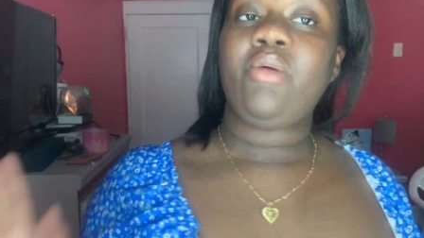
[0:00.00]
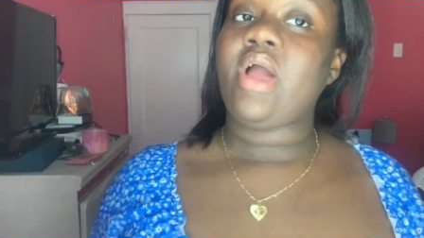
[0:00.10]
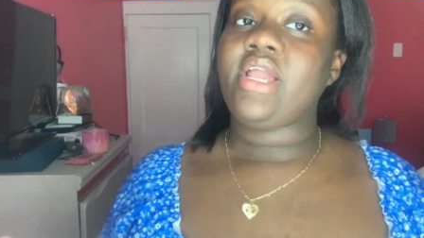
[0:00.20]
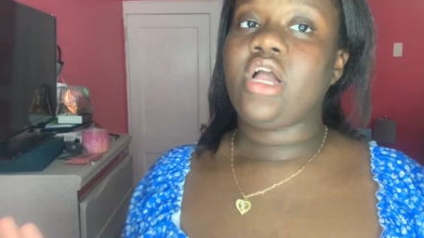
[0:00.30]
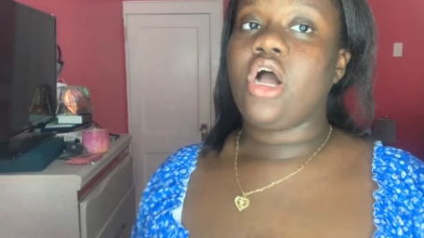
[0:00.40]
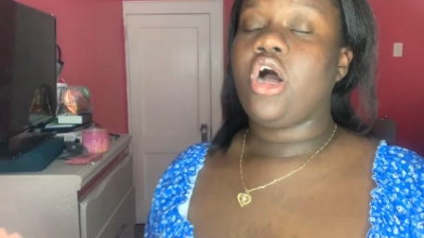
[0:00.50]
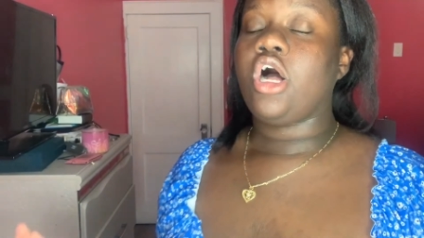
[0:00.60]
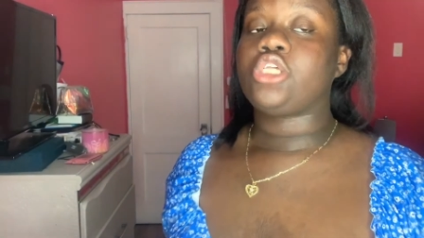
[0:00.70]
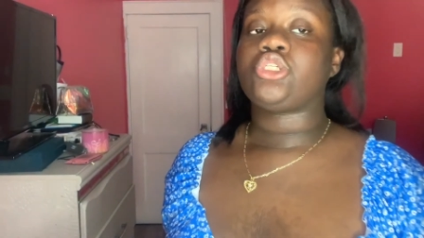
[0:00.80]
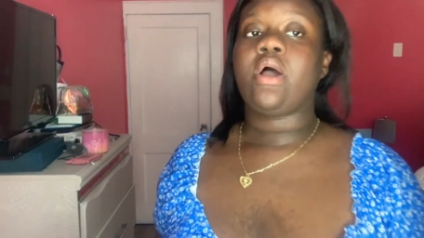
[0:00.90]
right
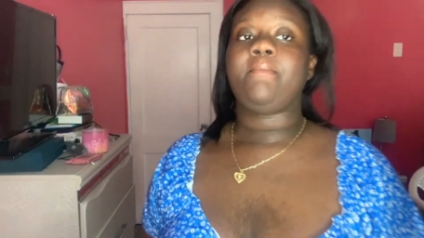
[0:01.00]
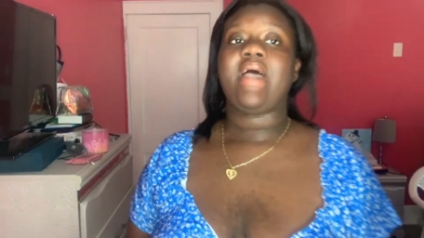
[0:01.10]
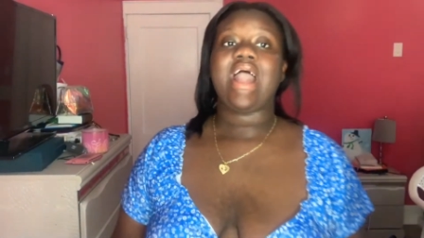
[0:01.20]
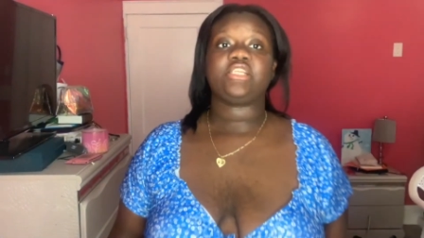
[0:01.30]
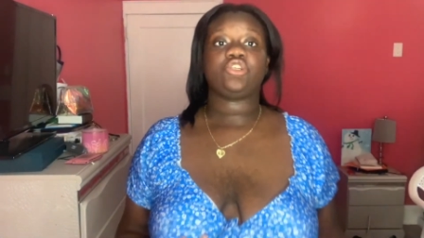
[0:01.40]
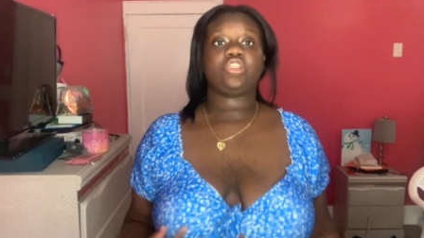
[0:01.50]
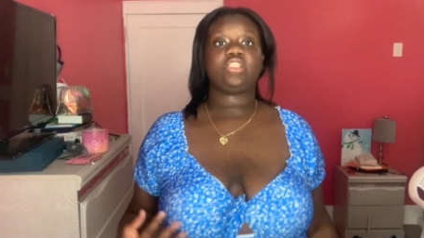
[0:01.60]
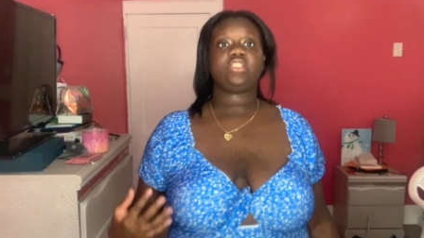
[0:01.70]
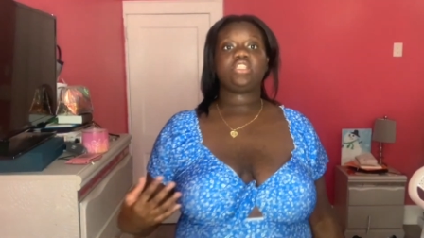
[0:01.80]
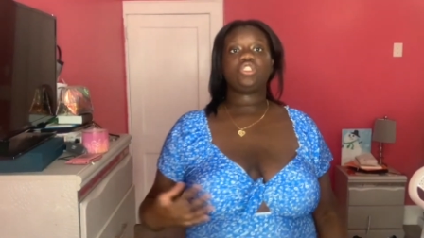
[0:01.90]
y'all so i'm back so this
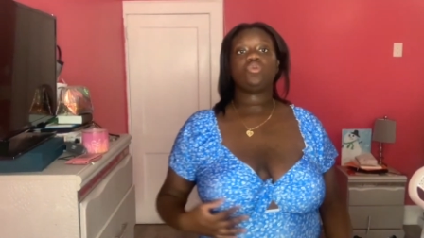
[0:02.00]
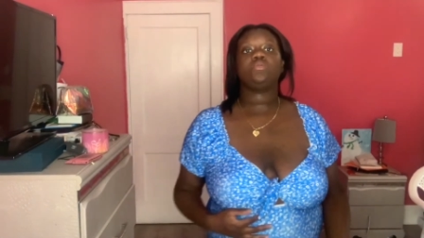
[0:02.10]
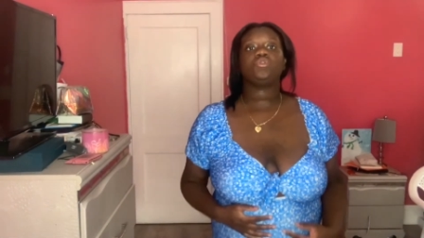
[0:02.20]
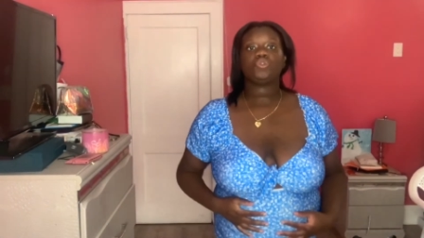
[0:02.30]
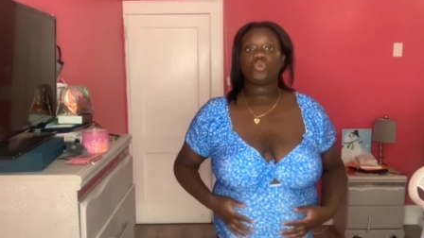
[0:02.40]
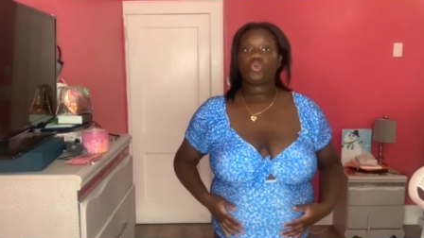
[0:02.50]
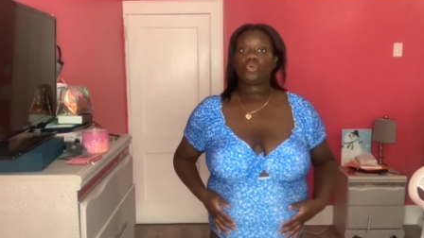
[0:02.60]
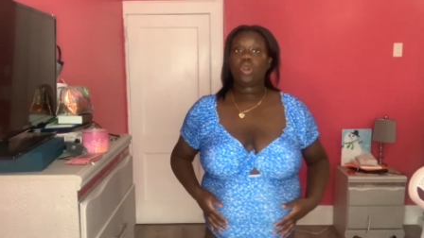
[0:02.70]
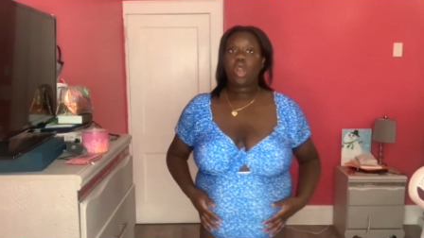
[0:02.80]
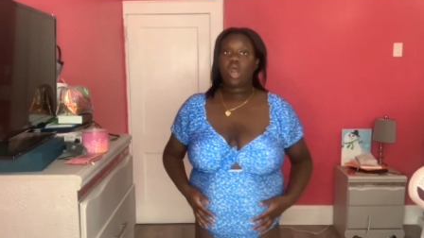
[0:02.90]
is the
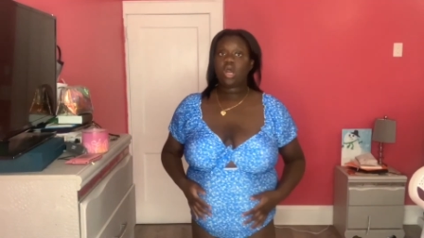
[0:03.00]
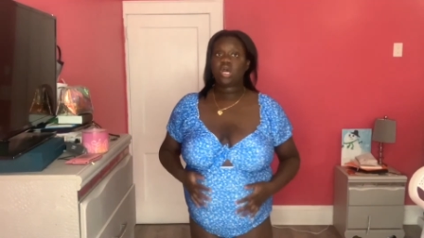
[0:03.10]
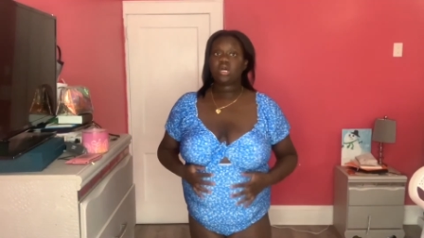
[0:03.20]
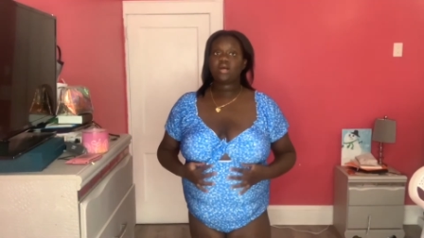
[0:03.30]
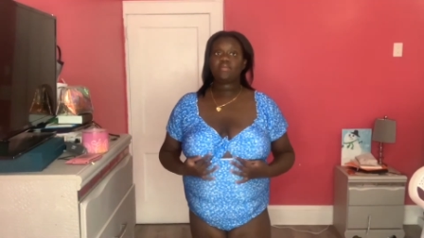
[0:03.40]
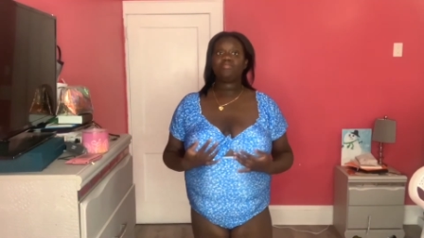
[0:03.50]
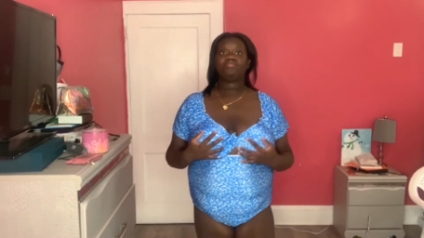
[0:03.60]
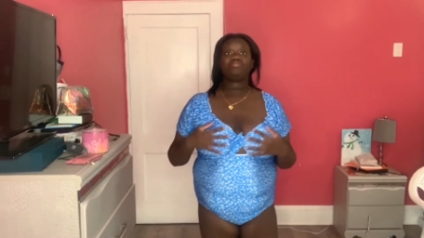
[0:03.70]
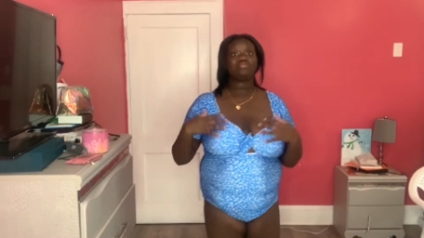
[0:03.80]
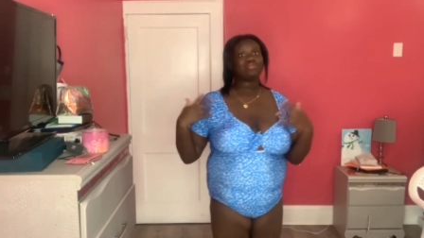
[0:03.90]
swimsuit um
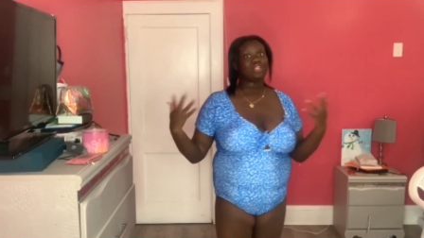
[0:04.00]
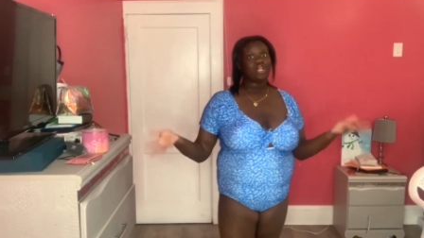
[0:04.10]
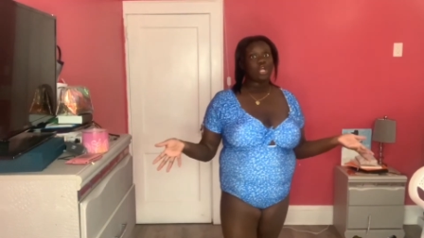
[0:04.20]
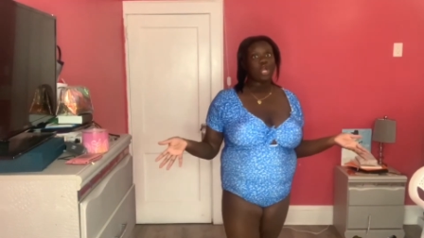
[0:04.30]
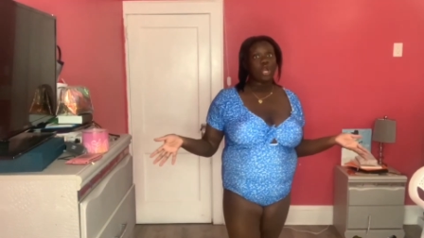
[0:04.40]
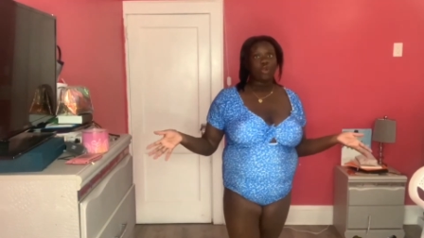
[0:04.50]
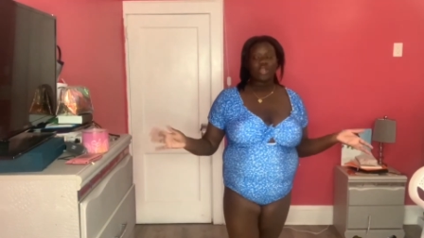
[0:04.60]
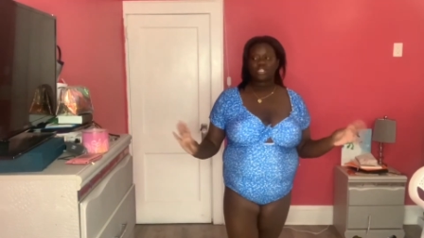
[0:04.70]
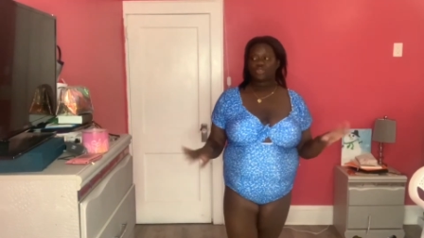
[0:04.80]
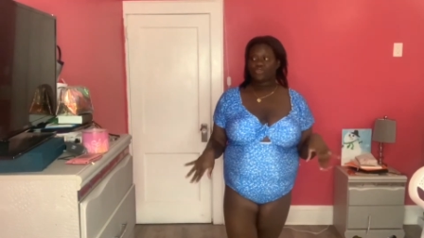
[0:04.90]

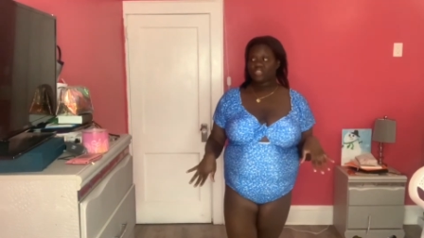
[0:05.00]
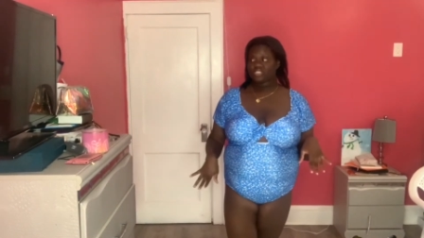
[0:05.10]
okay so this